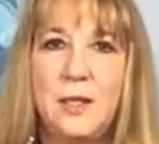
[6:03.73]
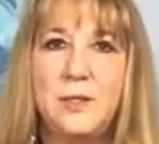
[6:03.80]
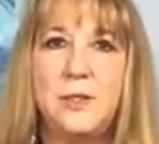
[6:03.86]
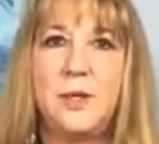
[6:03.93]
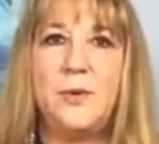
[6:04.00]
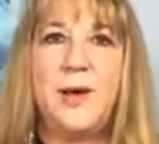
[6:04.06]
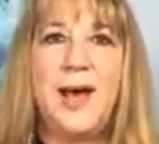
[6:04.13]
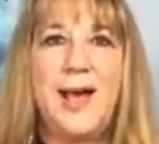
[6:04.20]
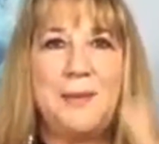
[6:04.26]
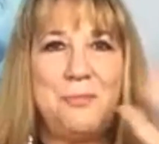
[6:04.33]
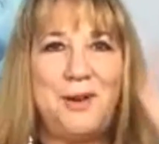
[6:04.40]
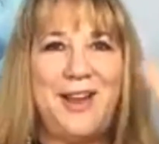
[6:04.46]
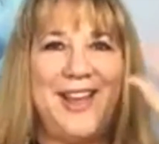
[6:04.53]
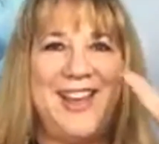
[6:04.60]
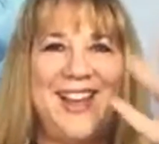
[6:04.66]
So, hi
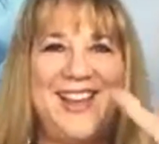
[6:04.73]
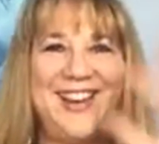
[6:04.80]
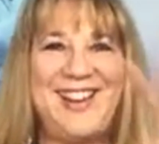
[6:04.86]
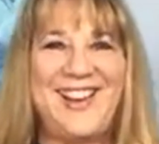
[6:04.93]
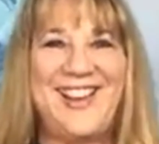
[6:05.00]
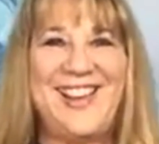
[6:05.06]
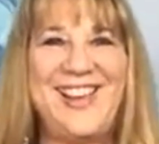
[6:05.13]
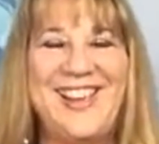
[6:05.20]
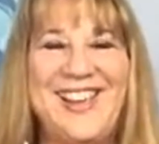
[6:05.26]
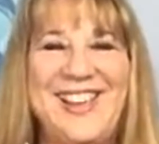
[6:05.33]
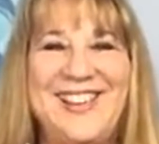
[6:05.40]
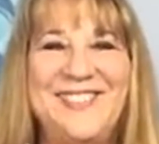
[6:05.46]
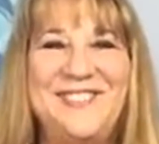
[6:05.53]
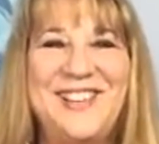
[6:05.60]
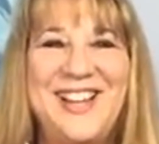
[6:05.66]
Brad,
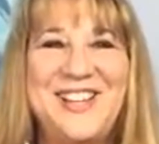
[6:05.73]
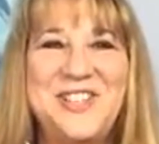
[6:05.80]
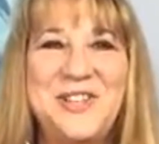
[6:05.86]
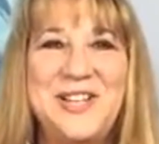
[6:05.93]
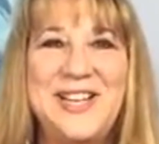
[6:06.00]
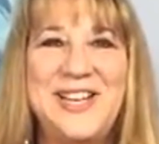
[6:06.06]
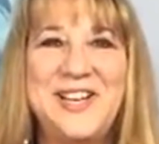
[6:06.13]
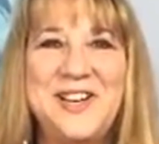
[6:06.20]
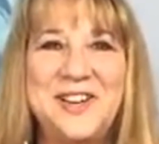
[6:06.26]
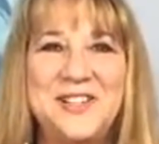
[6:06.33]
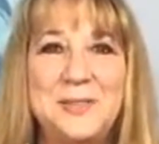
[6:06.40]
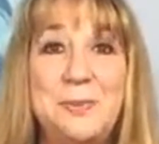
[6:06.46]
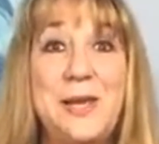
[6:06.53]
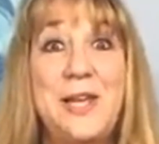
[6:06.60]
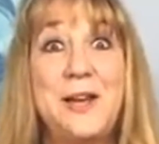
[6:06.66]
hi, I'm glad you're here.
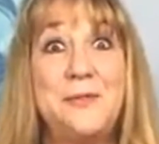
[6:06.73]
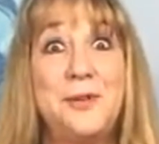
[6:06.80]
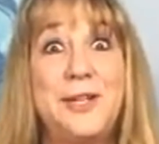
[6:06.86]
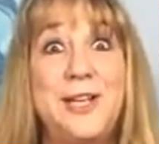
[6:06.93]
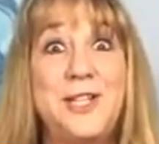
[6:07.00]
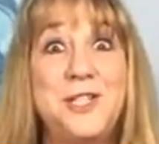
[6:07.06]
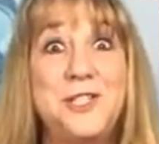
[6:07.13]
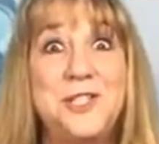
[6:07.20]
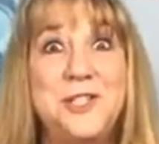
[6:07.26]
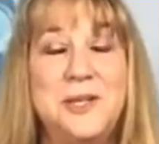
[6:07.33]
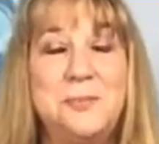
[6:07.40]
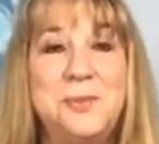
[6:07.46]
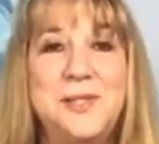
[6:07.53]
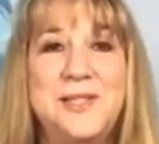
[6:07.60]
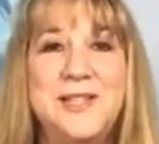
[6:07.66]
Speaking of
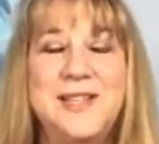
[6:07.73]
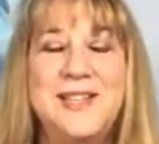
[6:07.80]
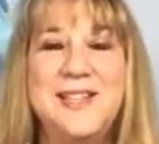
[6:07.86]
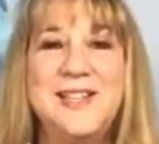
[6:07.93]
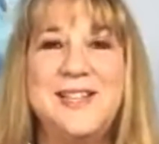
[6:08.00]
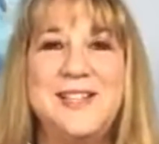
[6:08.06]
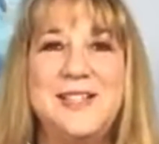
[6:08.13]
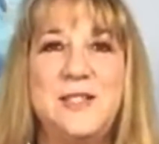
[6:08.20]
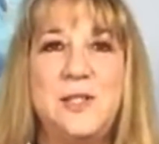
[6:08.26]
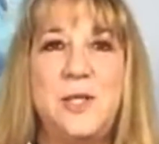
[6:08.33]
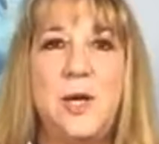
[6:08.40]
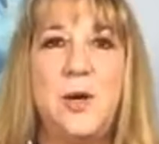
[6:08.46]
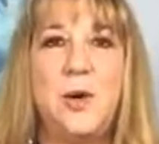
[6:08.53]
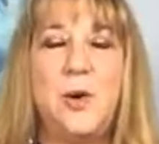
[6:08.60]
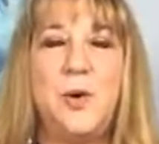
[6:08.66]
relationships,
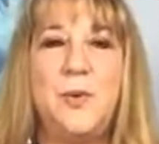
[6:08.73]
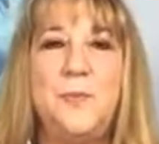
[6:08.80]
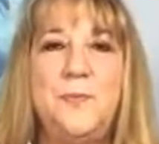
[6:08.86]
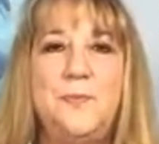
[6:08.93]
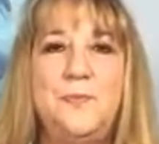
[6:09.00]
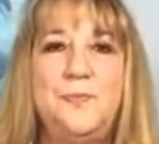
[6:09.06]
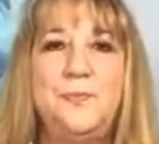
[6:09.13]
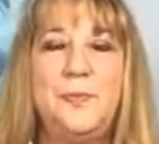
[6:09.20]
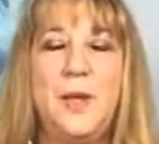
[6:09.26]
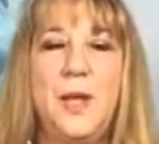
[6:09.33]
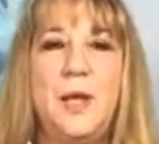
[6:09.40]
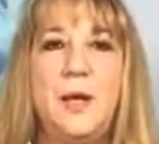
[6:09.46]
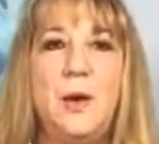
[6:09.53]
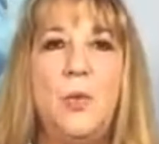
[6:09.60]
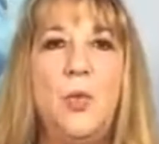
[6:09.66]
so
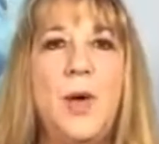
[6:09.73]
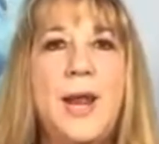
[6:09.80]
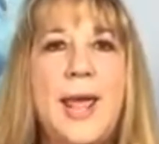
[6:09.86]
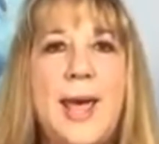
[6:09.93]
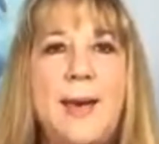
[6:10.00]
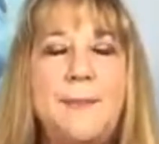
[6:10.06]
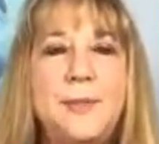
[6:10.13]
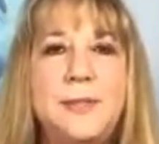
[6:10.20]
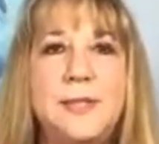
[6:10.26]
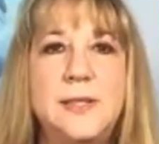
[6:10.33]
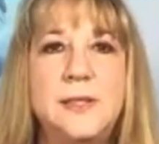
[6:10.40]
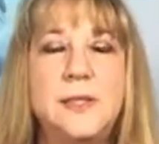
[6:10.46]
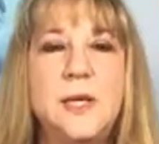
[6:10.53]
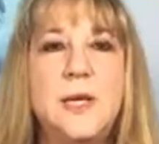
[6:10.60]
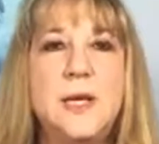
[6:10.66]
what happens
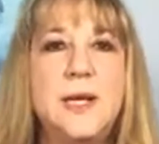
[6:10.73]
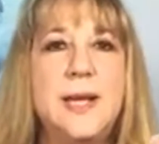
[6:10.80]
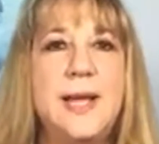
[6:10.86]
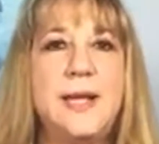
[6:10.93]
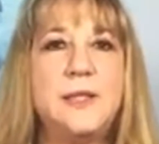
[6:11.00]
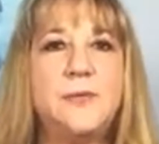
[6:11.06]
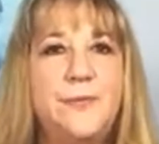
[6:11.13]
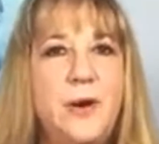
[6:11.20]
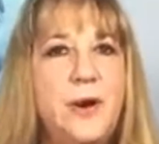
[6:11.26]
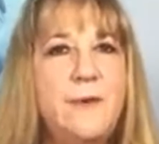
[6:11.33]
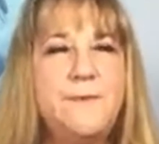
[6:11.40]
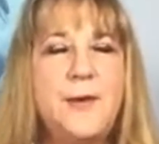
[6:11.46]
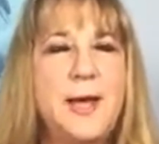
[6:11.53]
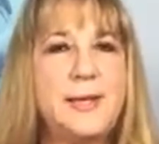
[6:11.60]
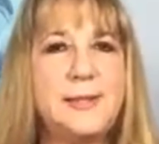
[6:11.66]
is, it's very
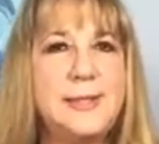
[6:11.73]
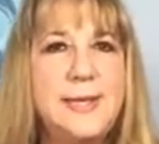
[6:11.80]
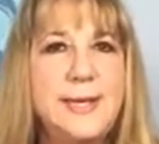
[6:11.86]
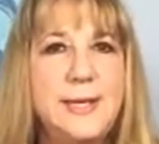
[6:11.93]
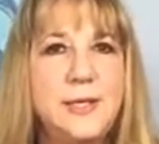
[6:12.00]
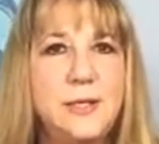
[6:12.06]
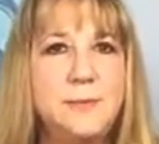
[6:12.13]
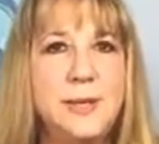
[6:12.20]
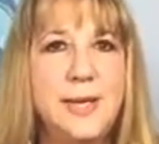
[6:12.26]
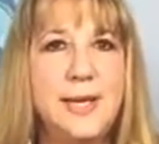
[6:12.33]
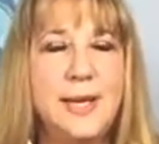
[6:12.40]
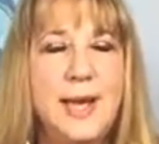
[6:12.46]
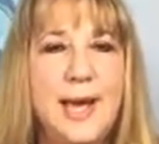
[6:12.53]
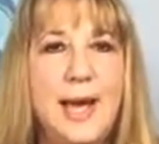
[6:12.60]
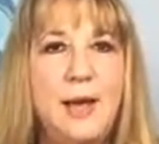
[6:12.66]
fascinating to
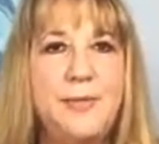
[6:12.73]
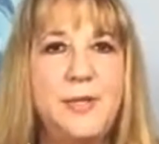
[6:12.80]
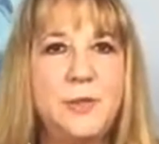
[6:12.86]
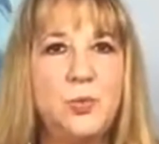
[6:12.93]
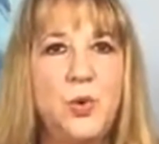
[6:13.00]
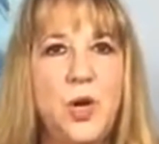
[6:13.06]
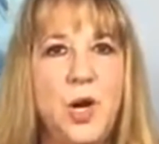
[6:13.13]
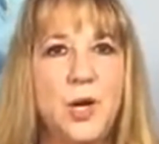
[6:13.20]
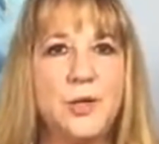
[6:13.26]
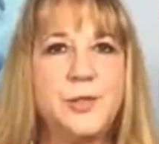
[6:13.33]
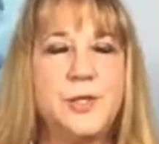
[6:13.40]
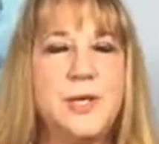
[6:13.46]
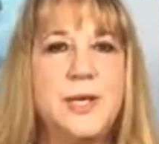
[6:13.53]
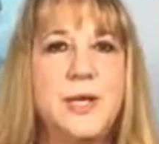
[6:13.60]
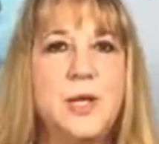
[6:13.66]
me how this
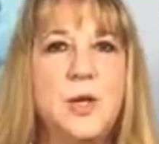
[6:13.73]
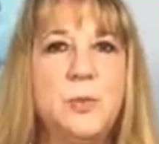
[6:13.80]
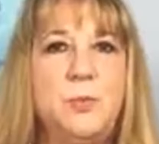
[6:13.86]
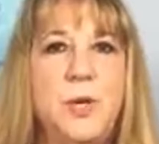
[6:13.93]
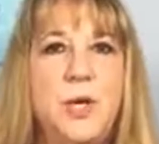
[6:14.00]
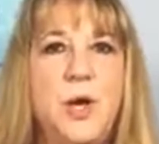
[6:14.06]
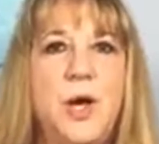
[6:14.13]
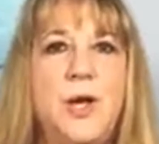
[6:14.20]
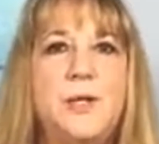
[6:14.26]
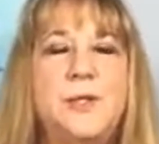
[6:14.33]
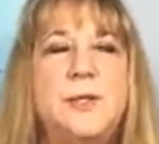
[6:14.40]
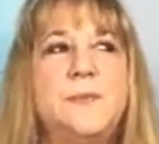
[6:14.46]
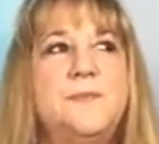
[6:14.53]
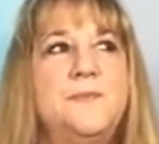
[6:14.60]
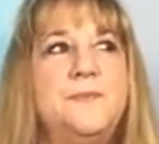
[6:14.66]
works,
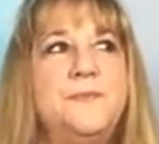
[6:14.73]
because